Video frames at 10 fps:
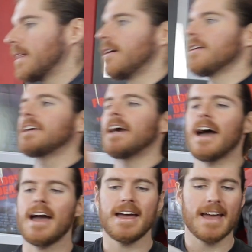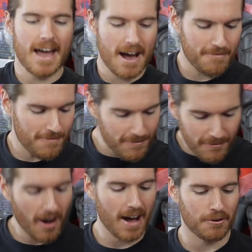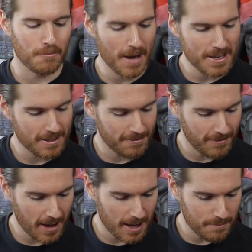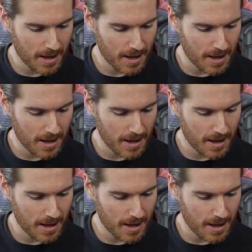Okay, our final piece of fan